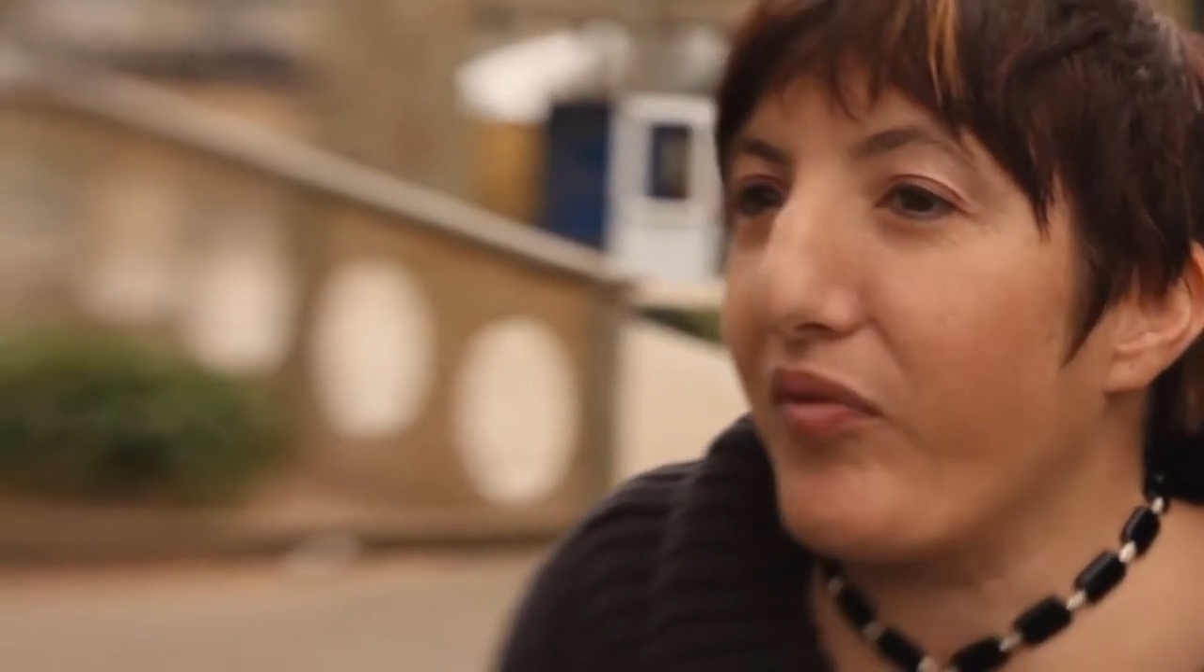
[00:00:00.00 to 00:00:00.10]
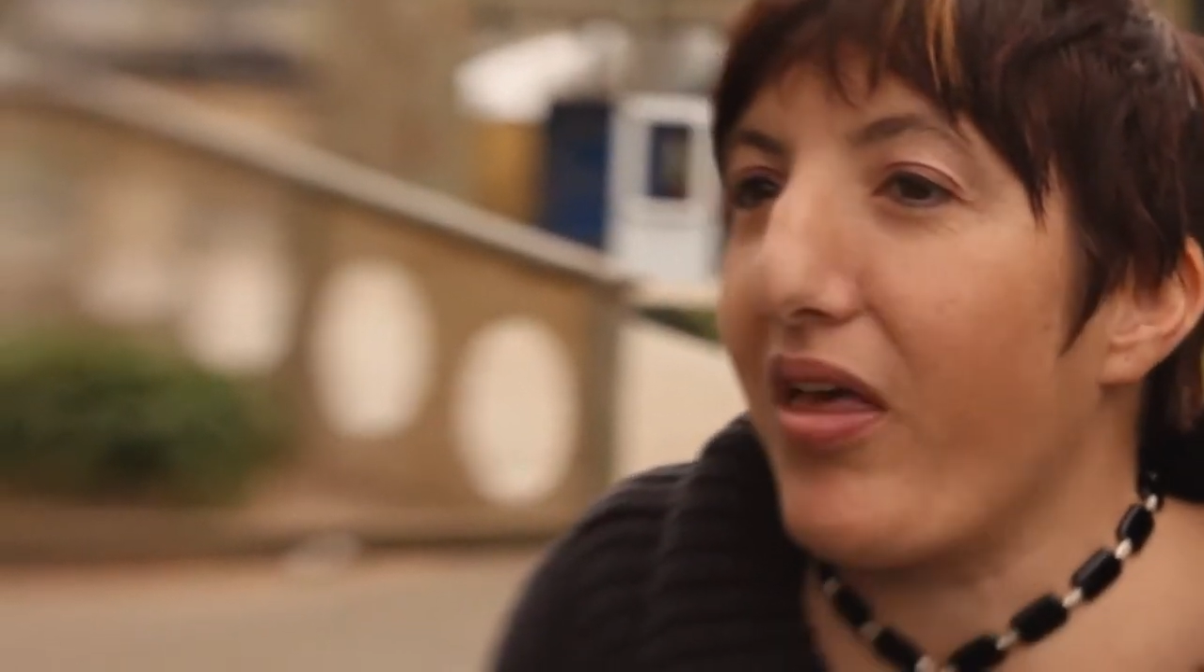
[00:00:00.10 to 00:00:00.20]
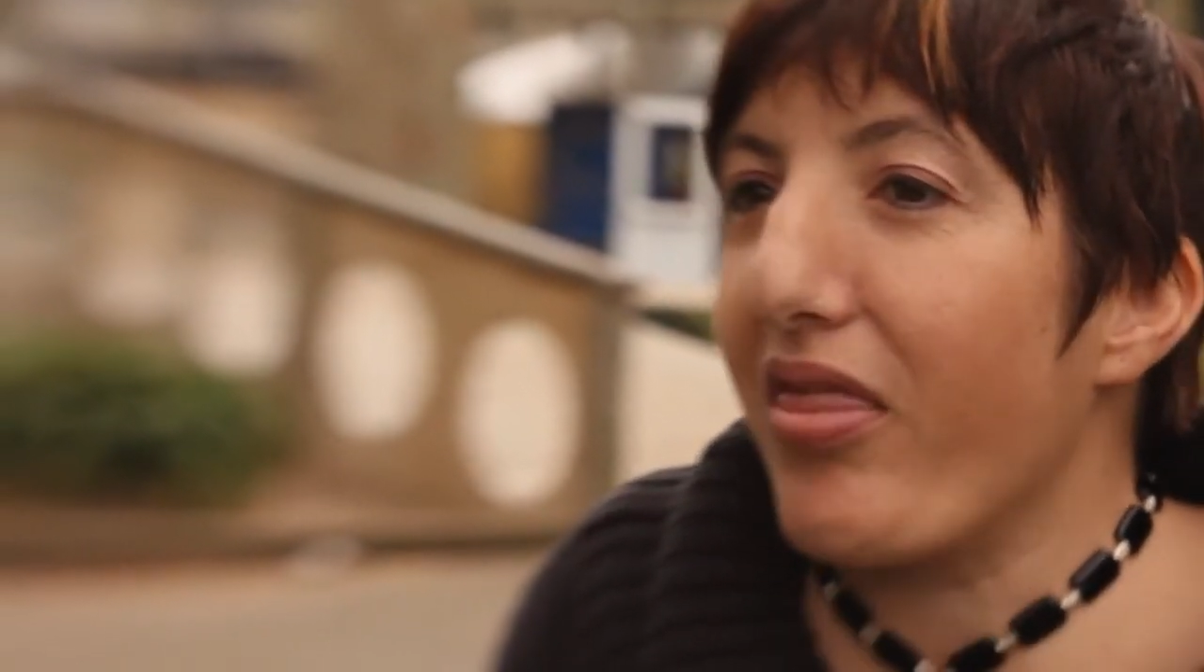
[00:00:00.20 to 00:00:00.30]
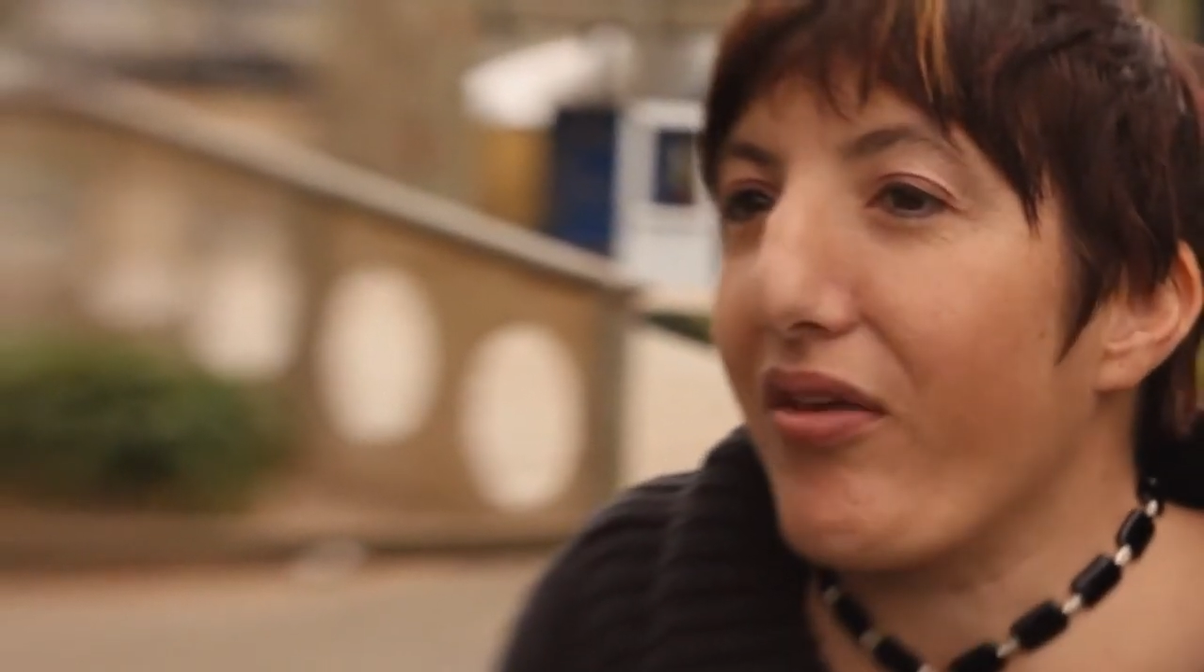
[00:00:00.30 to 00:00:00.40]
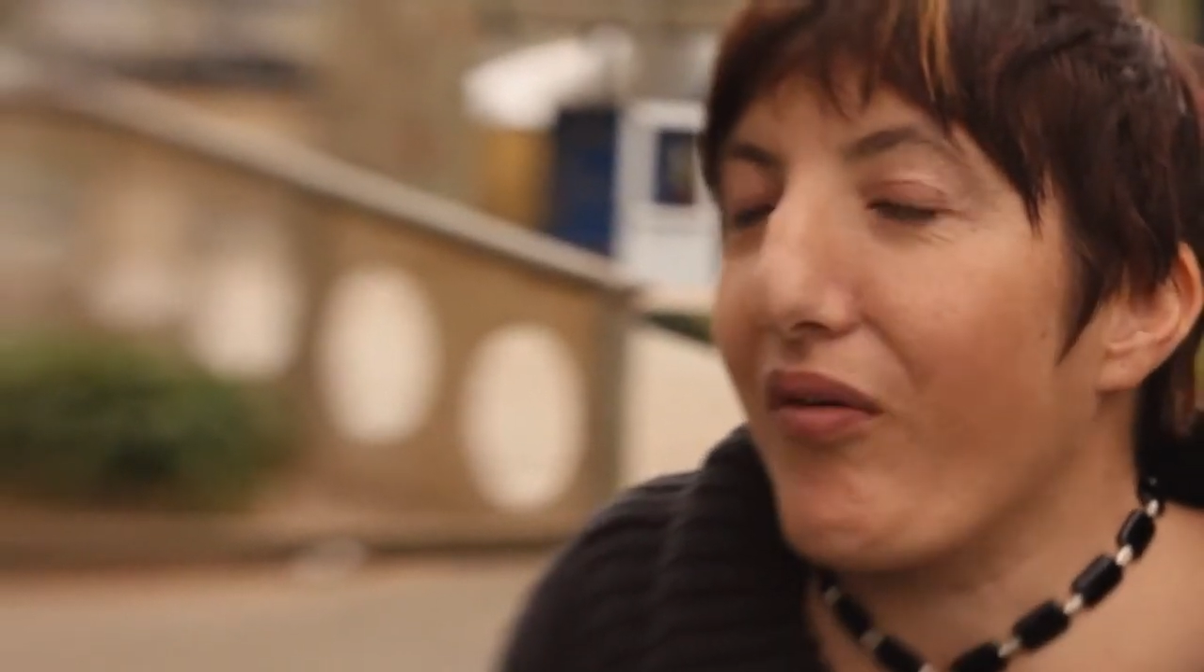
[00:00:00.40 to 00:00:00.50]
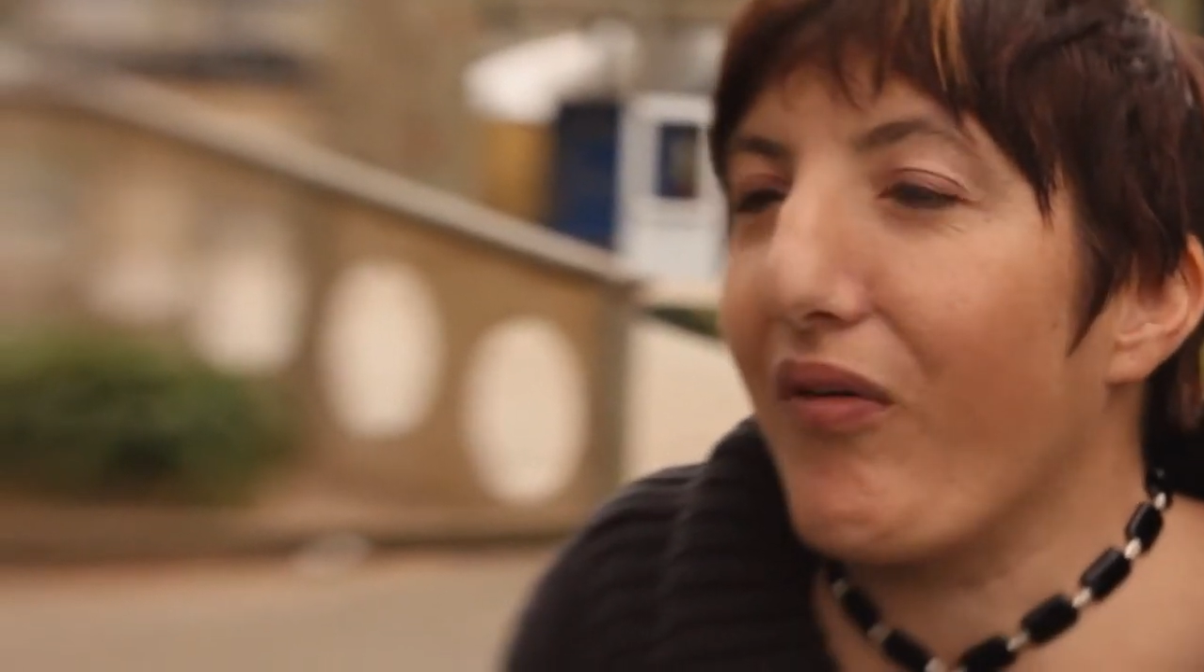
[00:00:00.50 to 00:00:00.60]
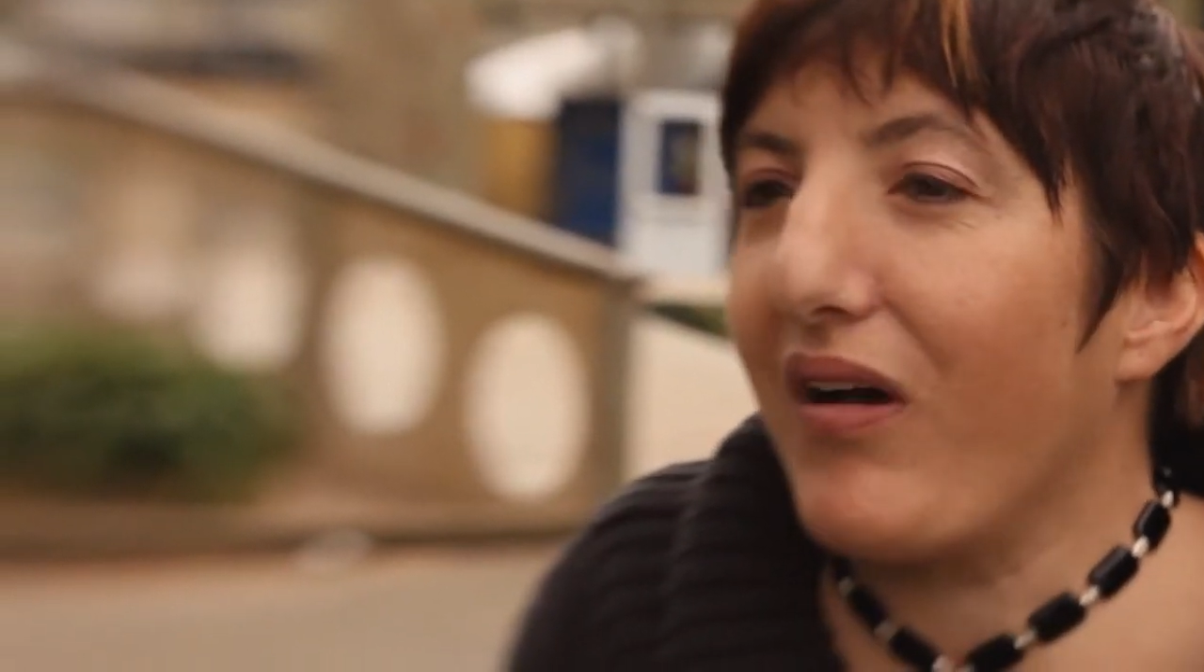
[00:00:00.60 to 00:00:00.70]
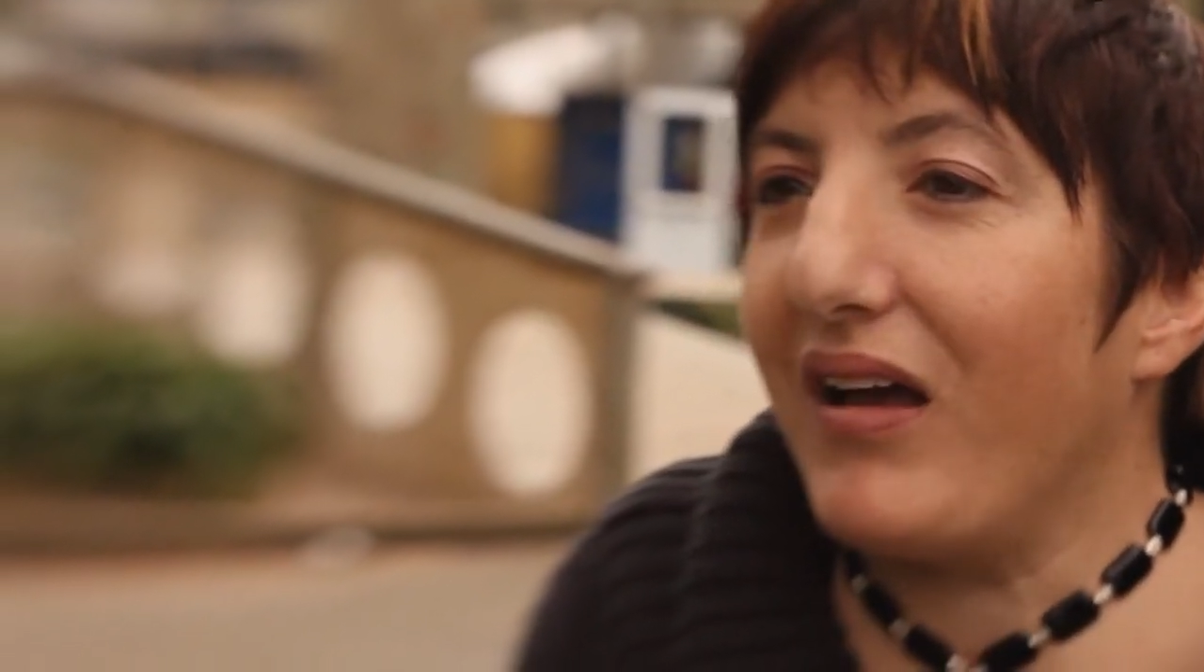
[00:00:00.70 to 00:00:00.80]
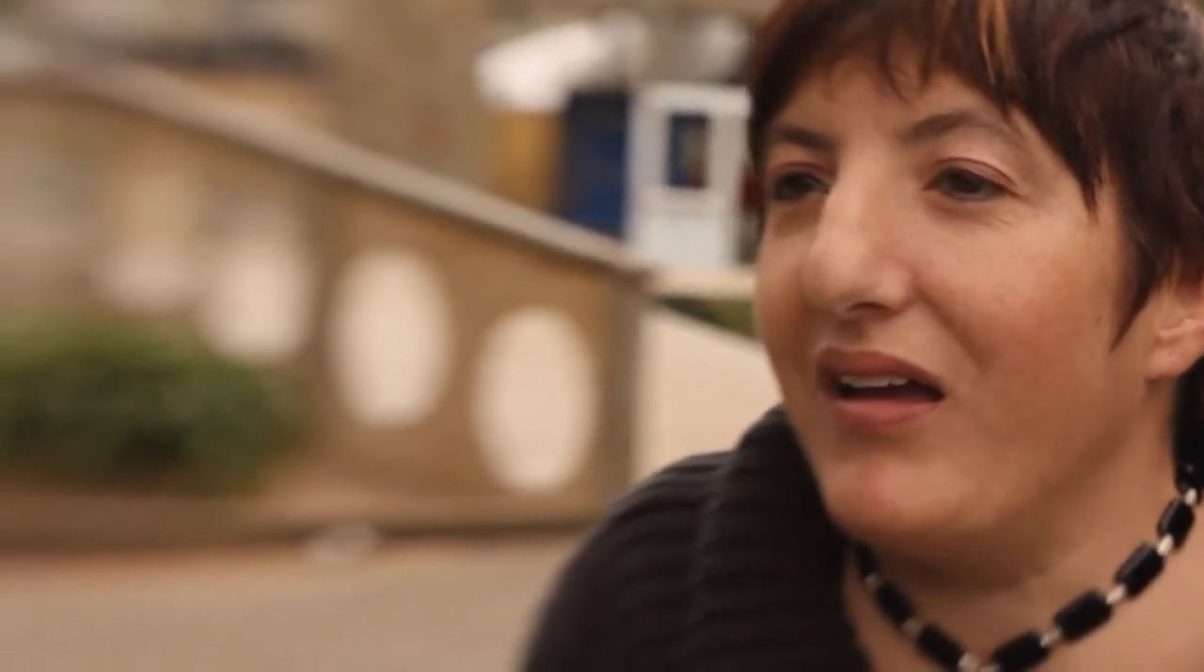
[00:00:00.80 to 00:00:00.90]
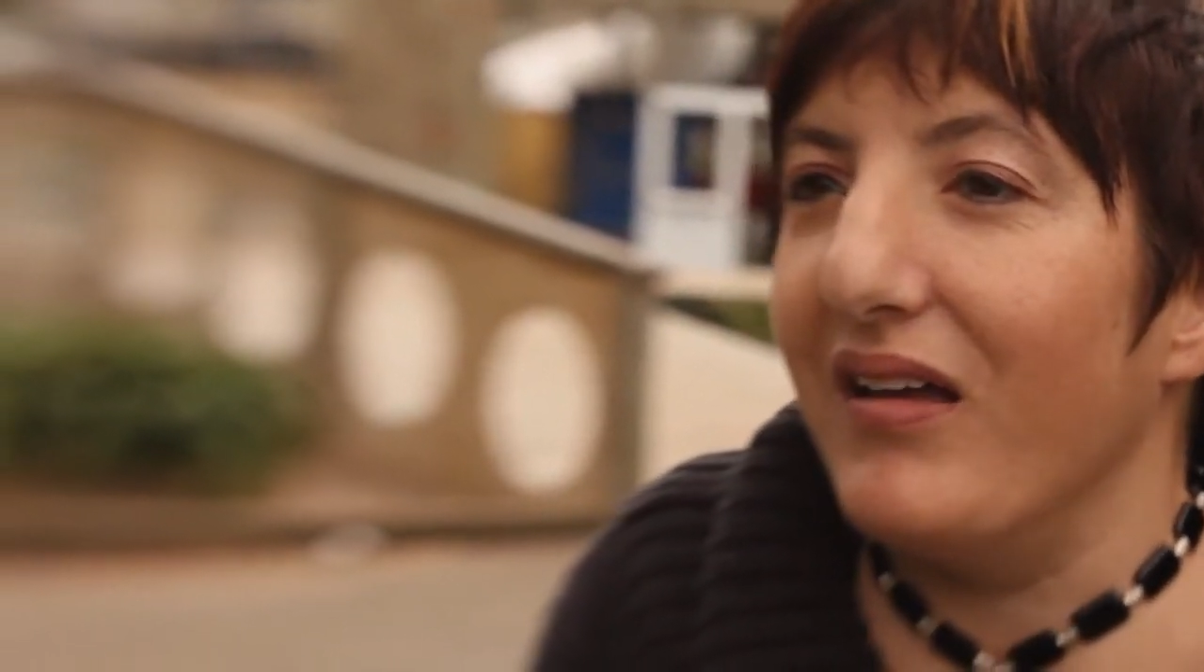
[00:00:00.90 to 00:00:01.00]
with, or